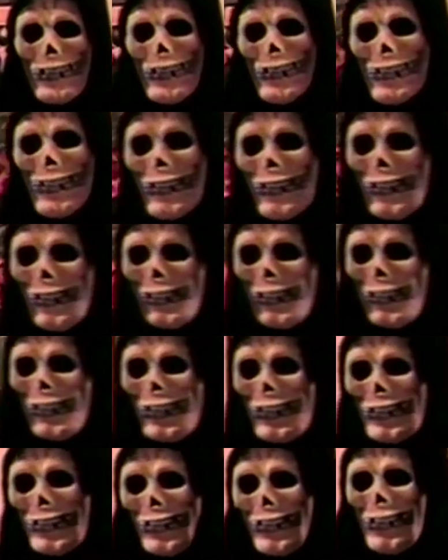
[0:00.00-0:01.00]
I picked
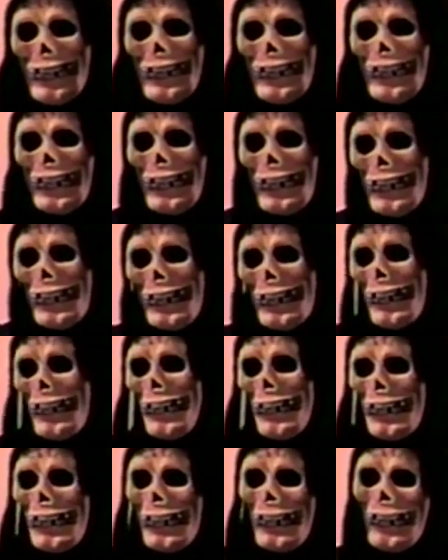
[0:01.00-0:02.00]
up this guy on the
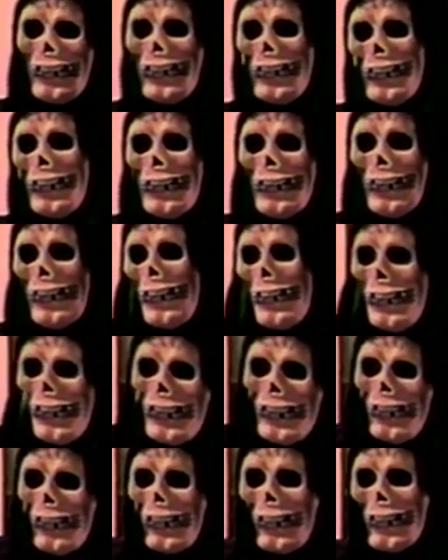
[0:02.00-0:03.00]
street, and he's a real
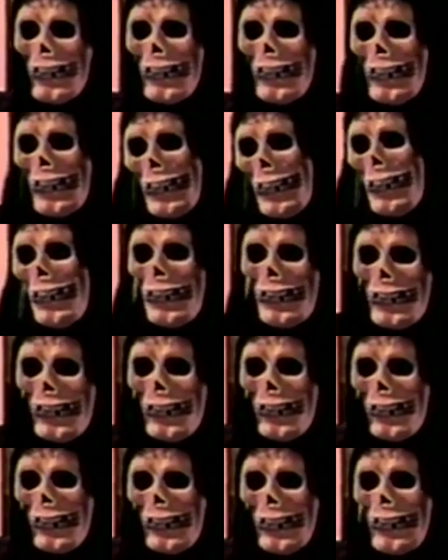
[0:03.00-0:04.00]
Accordion Man. Oh, you
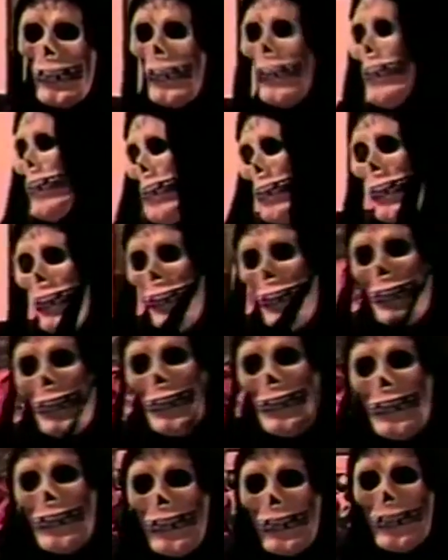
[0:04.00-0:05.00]
know that.
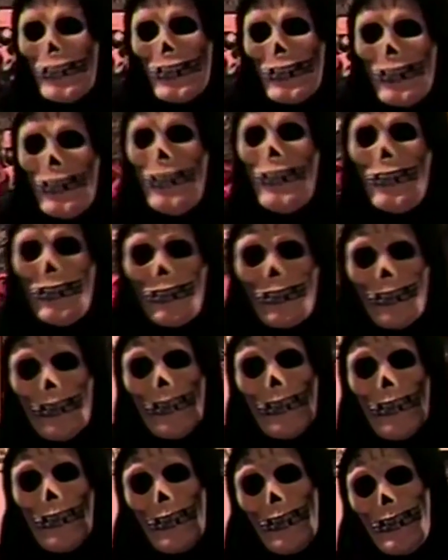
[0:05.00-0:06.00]
Well, I just wrote a little
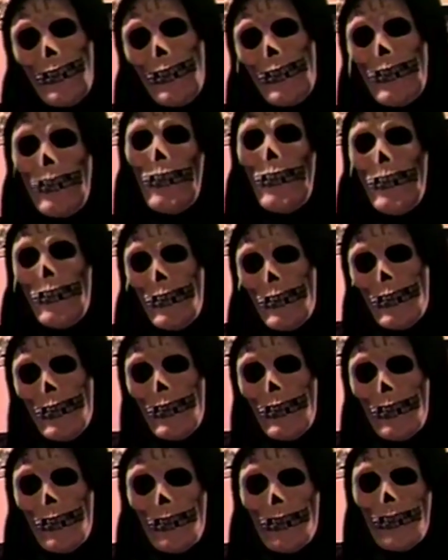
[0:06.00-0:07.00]
poem about him,
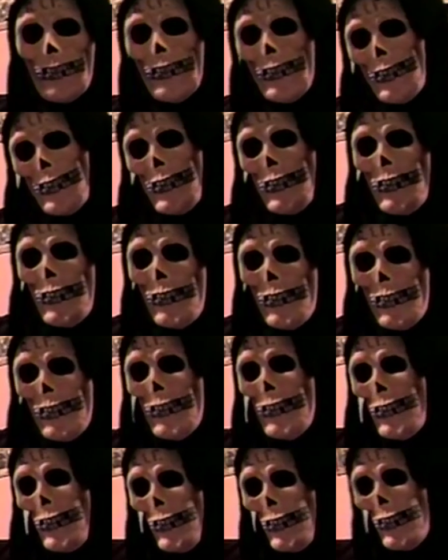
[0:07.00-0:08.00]
and if I can read
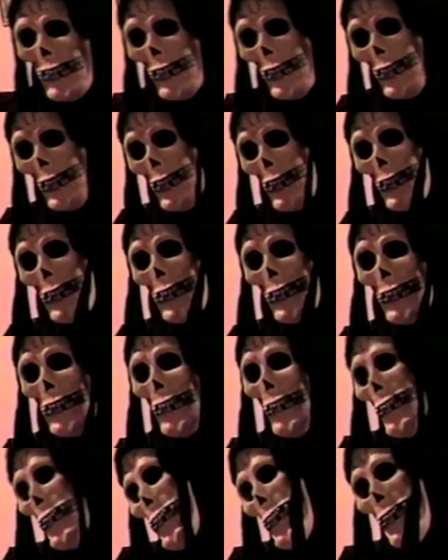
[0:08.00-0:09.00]
it really well,
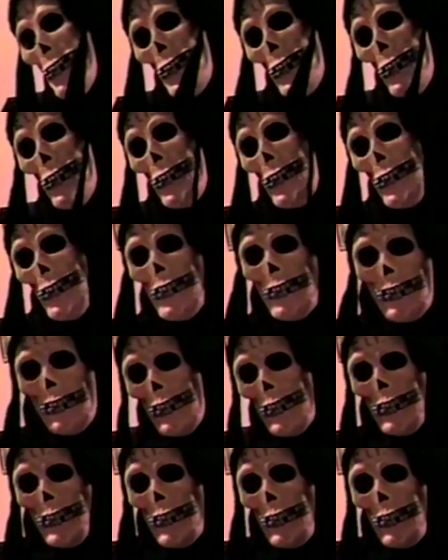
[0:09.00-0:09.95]
it might